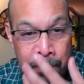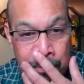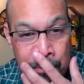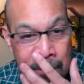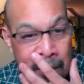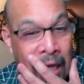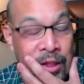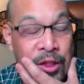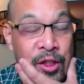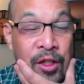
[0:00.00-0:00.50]

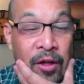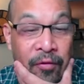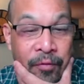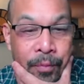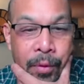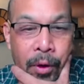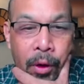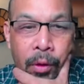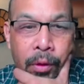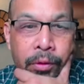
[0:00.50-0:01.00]
got stuff
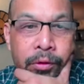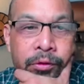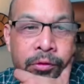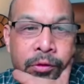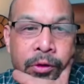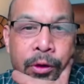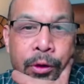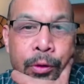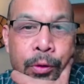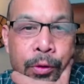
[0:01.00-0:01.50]
built.
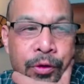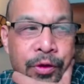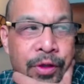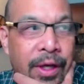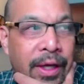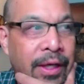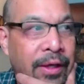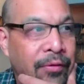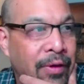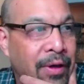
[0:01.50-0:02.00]
Really cool
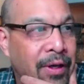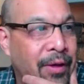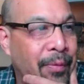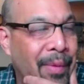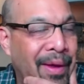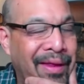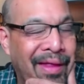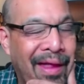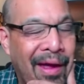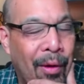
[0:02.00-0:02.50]
site.
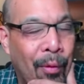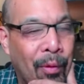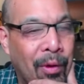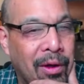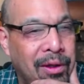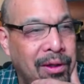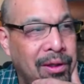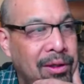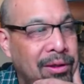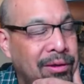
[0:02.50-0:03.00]
Recommend that
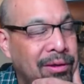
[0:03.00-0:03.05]
one.